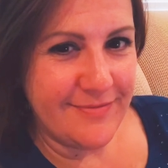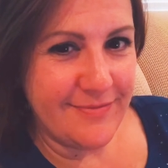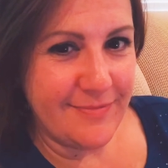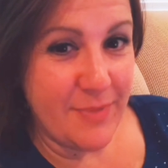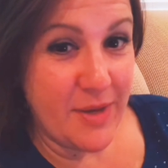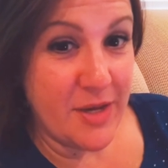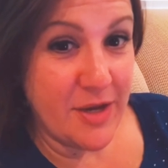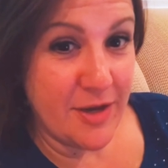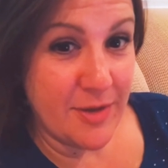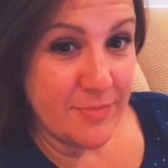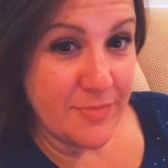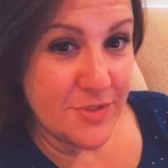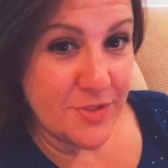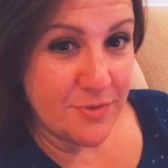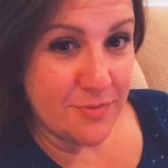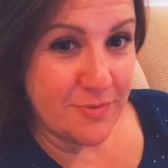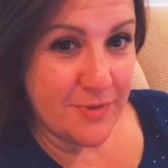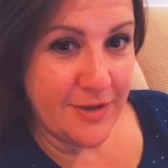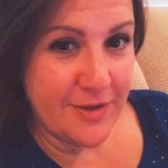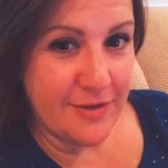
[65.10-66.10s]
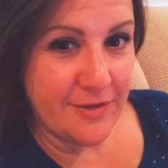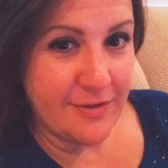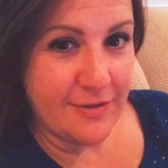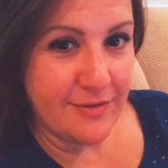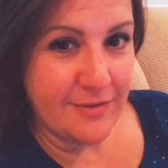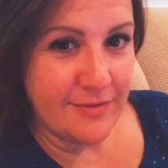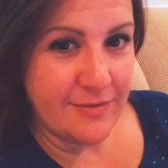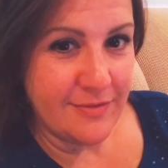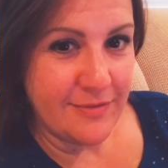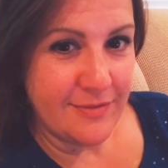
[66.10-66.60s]
becomes a
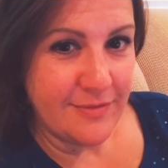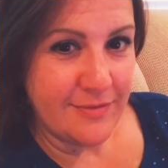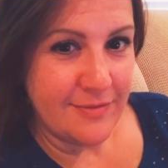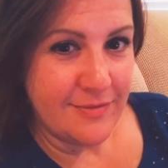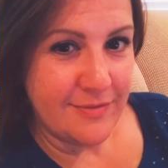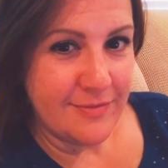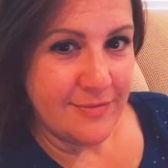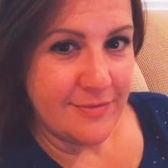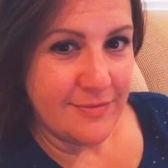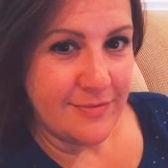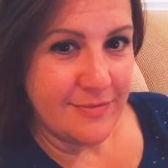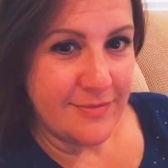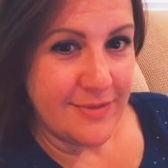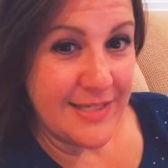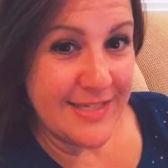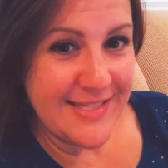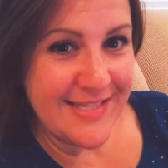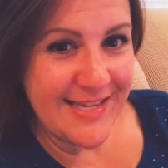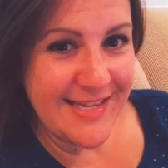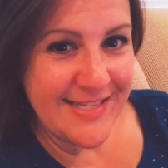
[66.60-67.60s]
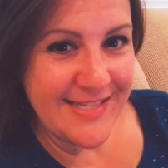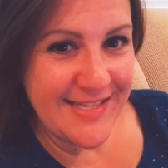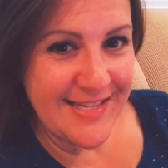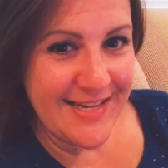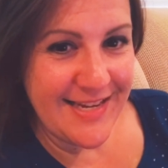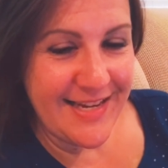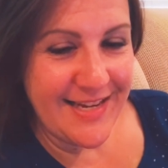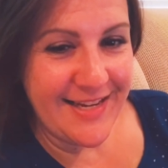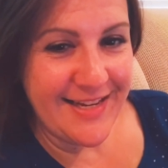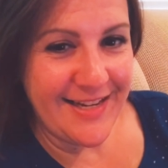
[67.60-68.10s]
real
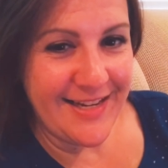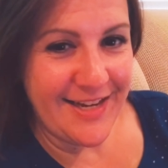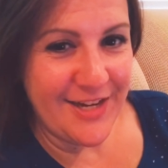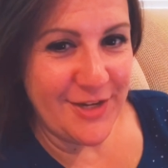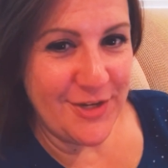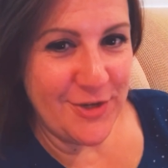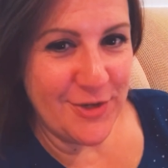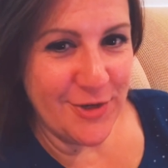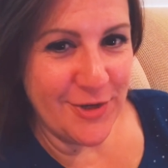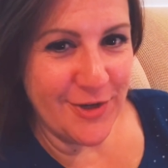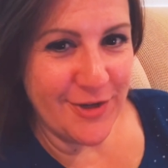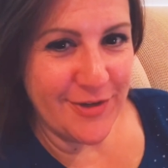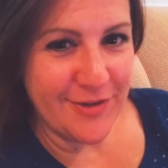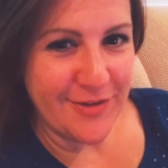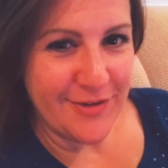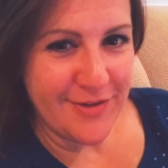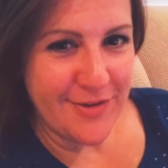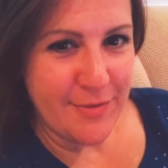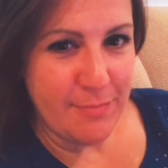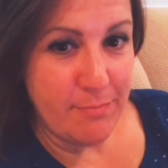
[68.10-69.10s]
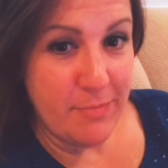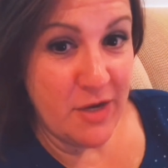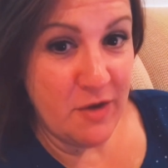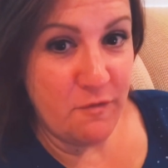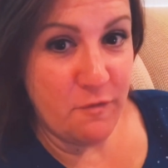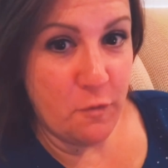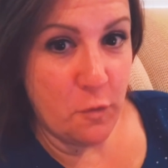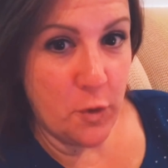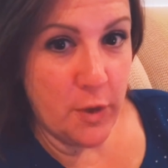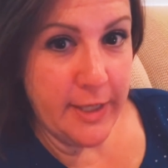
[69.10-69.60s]
necessity in your
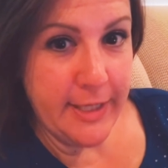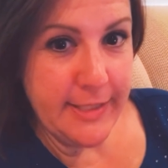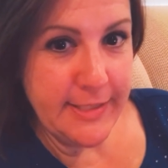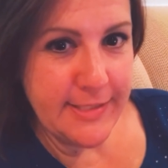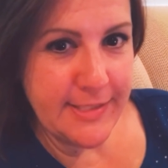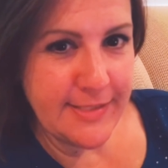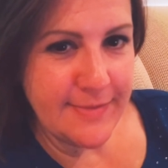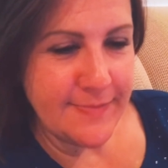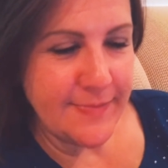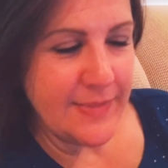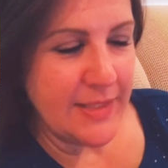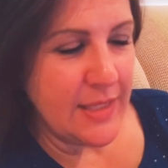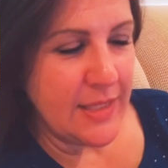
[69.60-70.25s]
mid-40s.